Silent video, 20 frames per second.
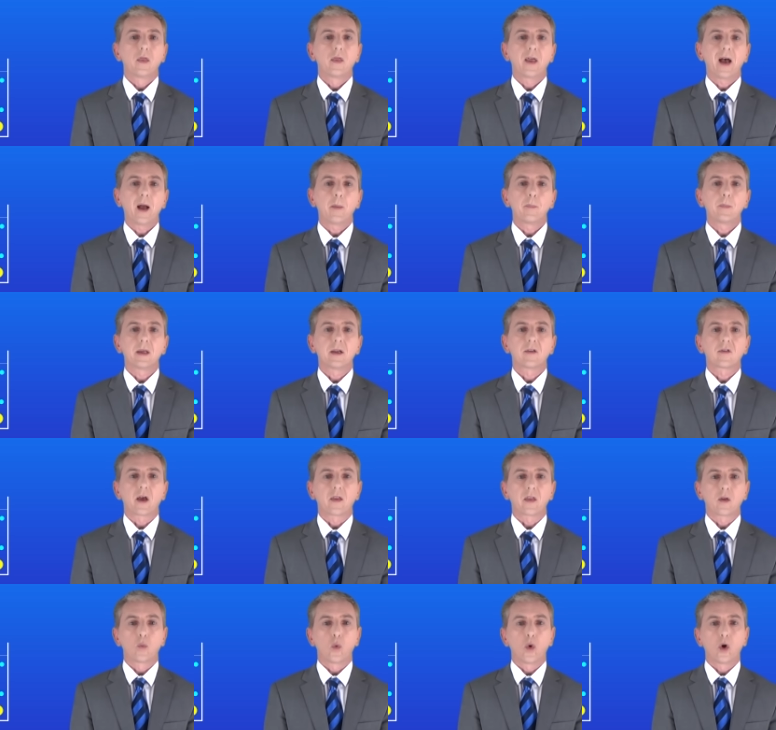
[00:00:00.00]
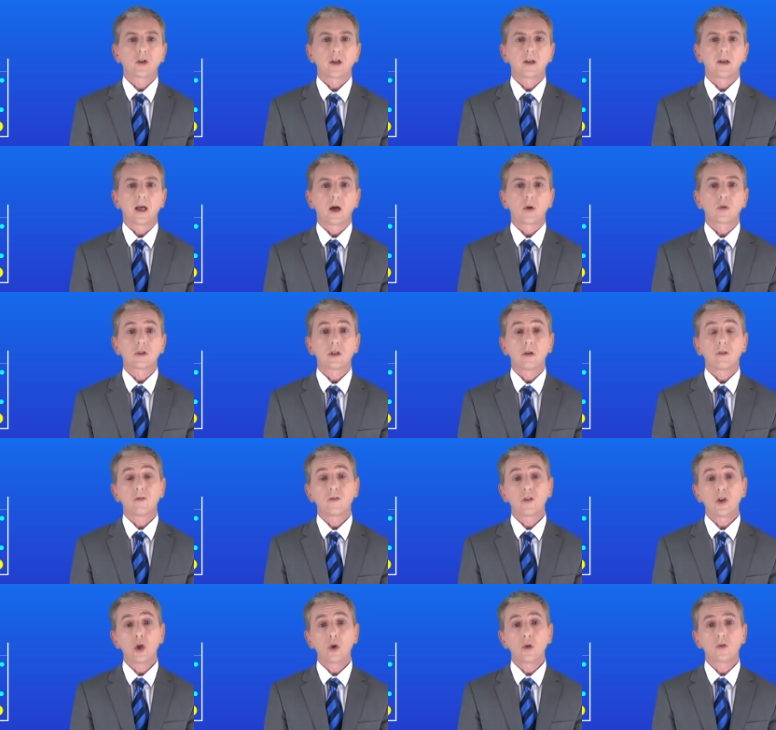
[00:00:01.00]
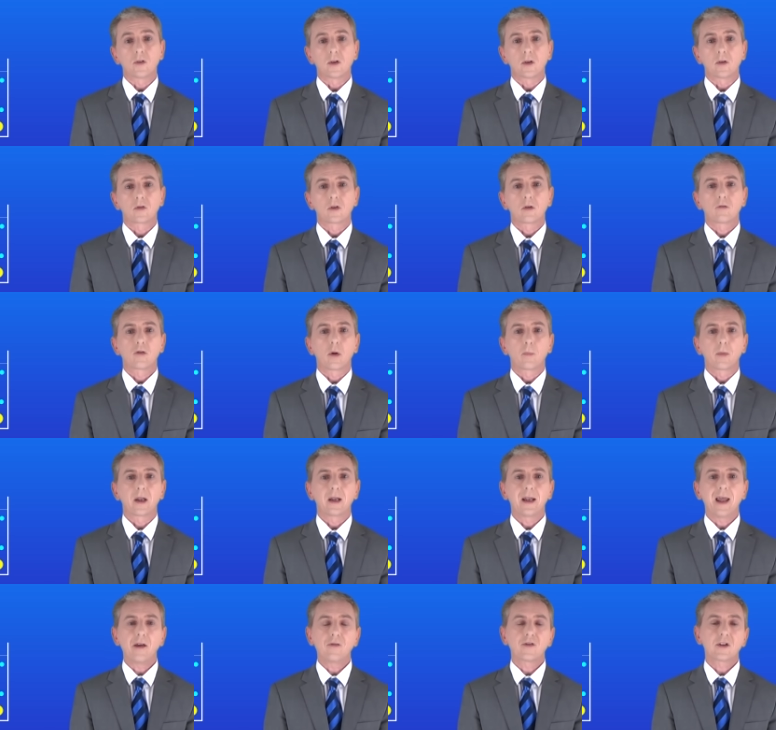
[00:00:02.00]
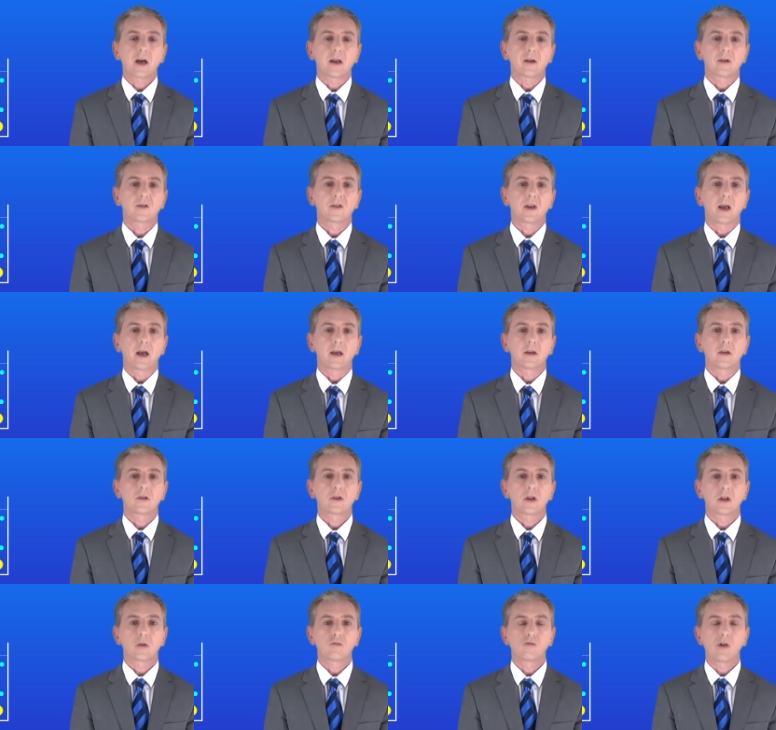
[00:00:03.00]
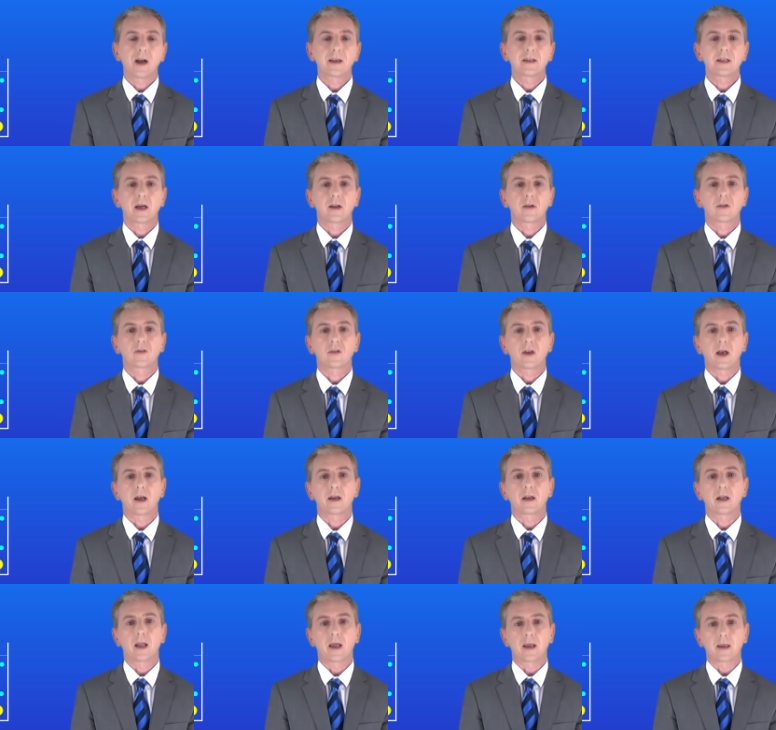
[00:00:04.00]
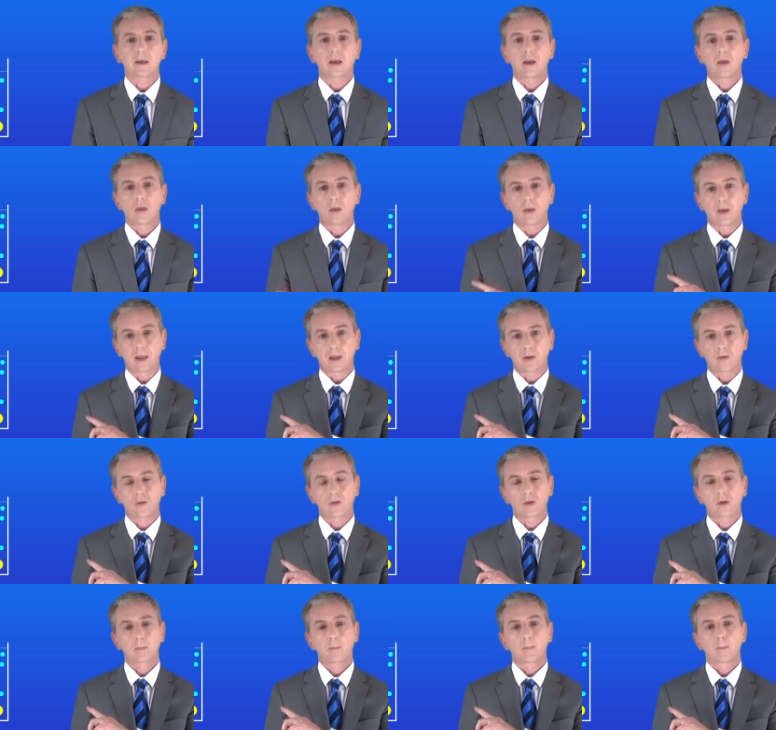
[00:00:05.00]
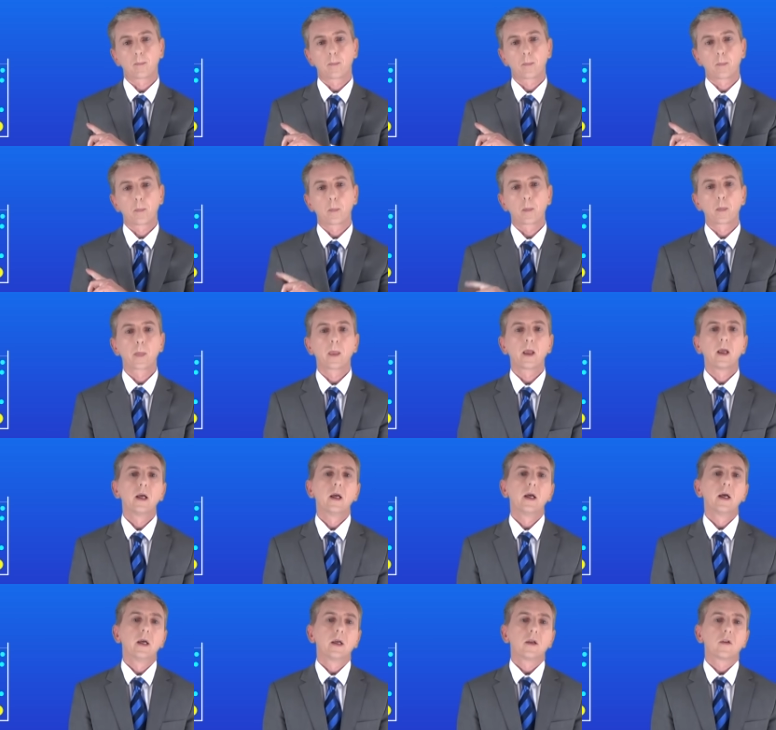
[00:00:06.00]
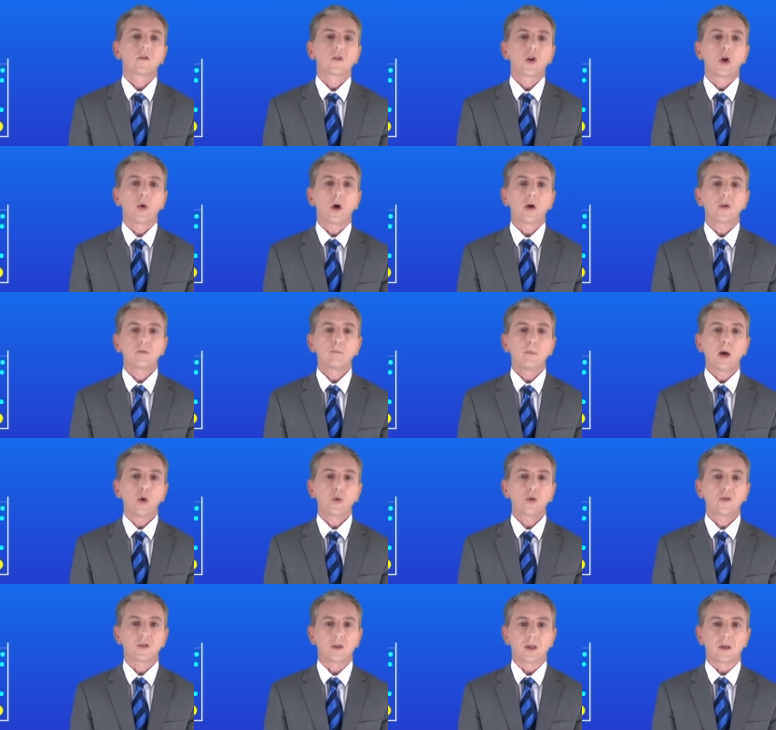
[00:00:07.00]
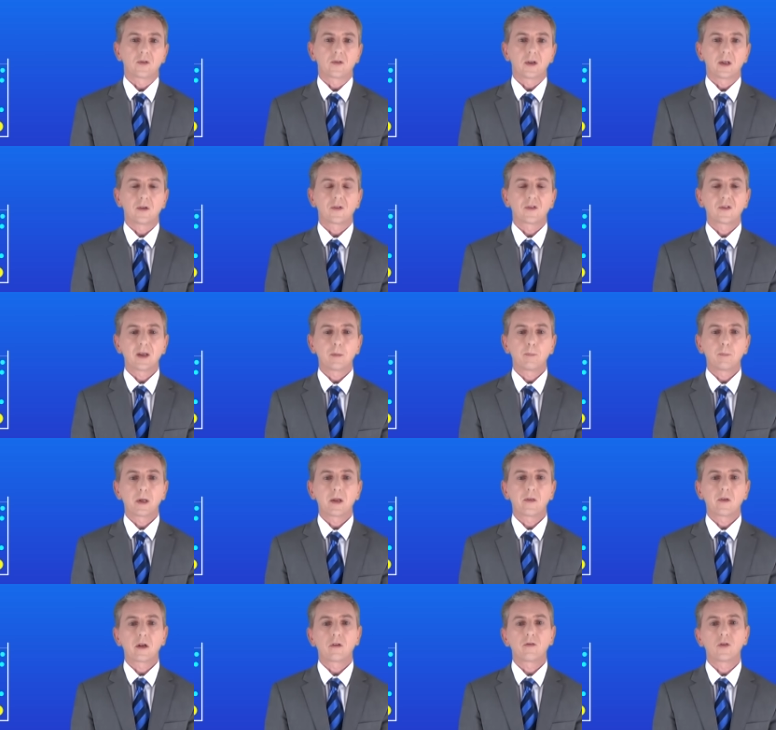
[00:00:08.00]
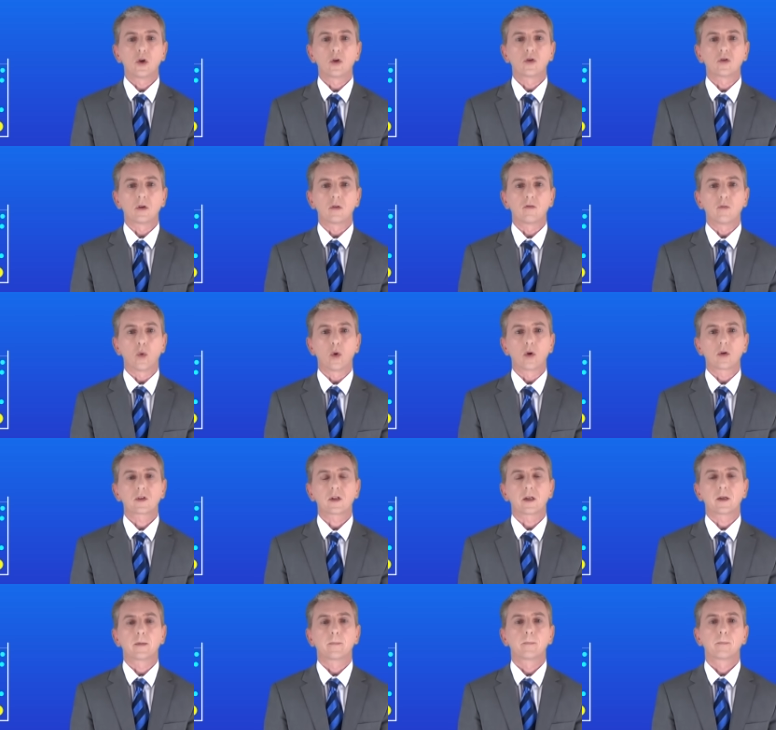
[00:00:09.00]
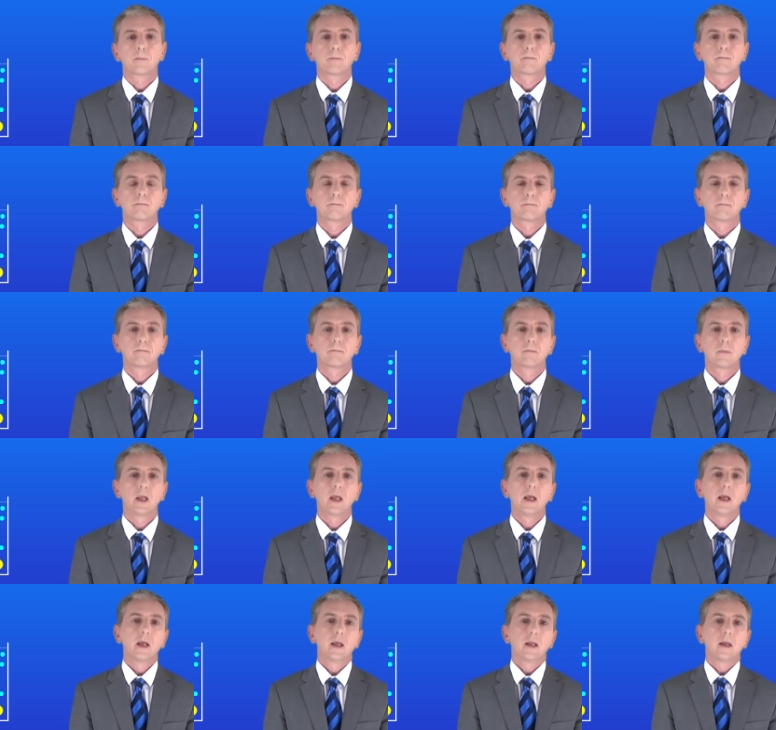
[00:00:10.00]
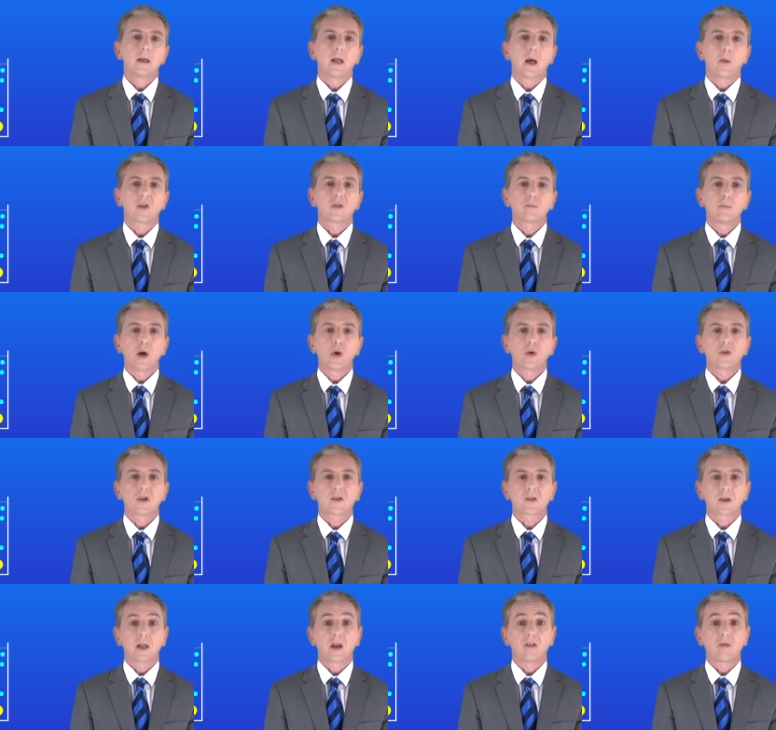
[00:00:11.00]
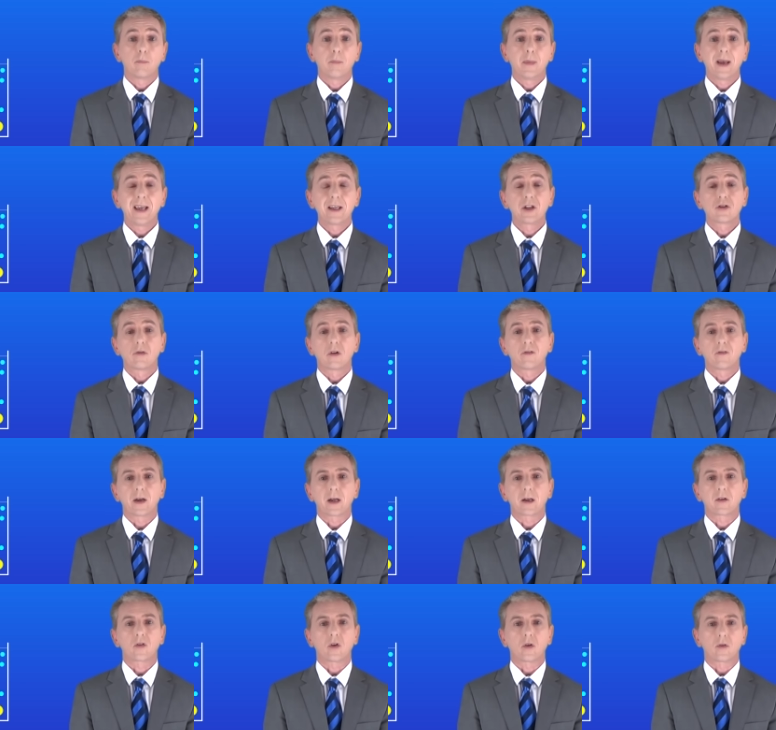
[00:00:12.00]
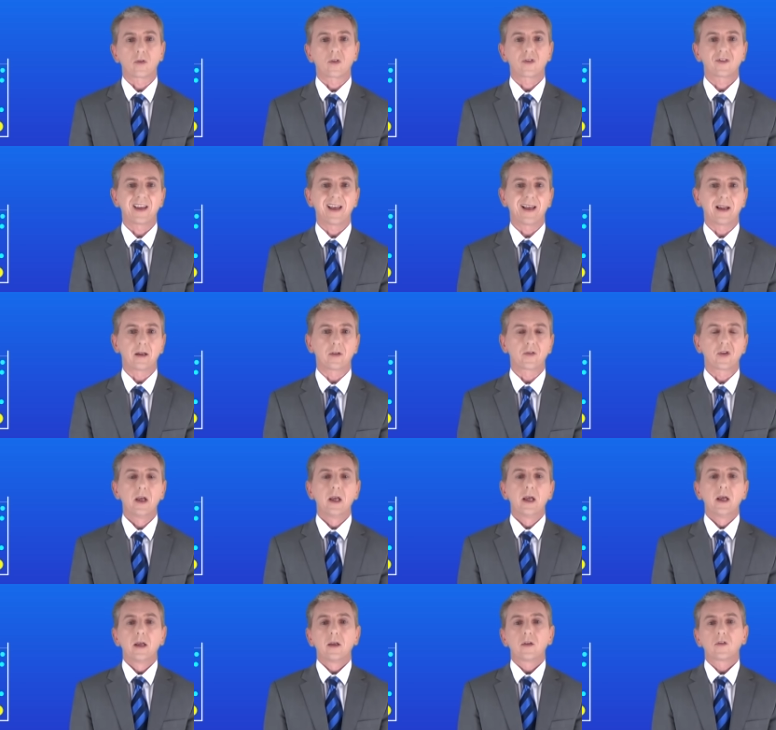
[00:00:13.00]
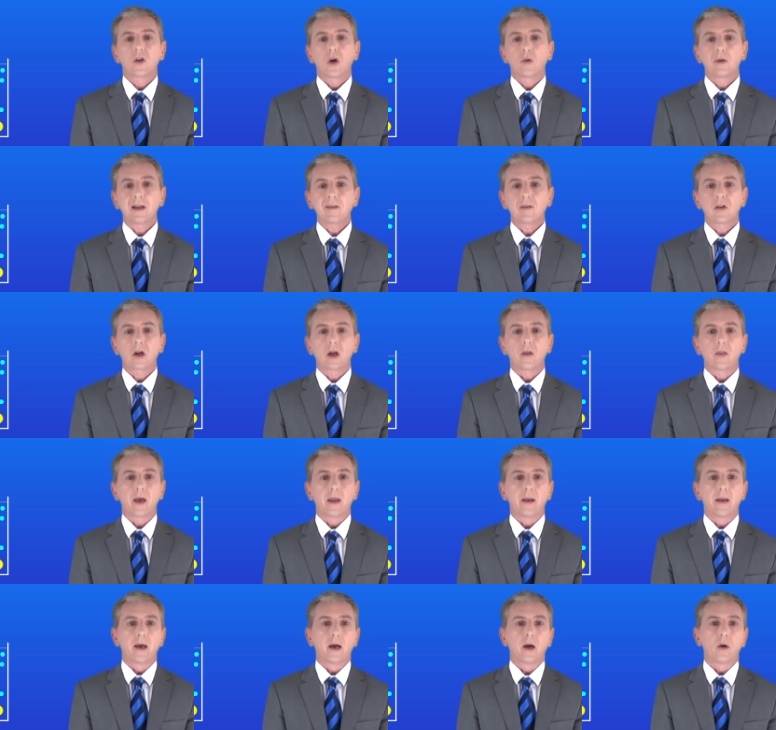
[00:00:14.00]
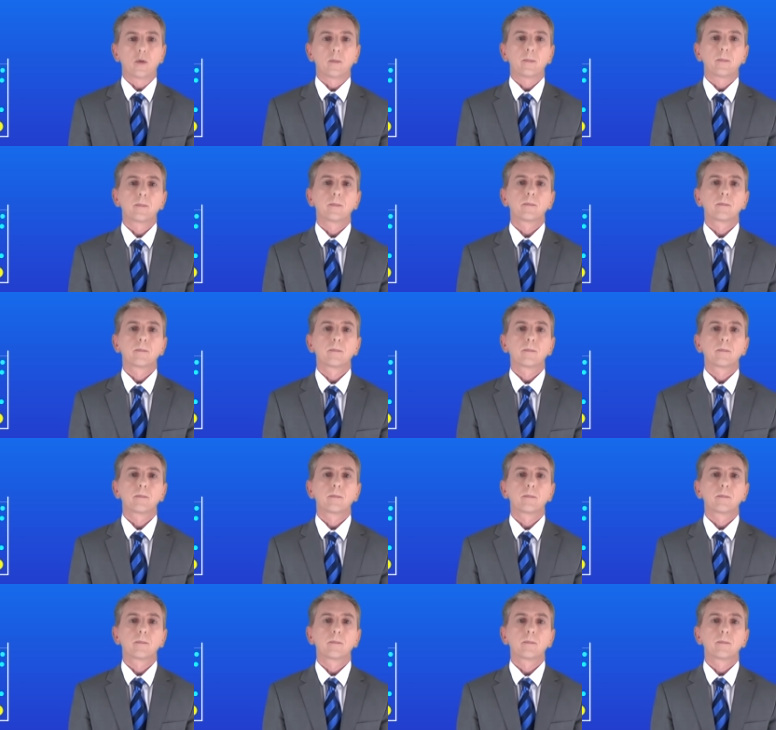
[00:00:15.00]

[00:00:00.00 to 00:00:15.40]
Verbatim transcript: That means that the water now diffuses from the left-hand side to the right-hand side like this. So osmosis is simply the diffusion of water. Now osmosis can have major effects on cells, so let's look at that now.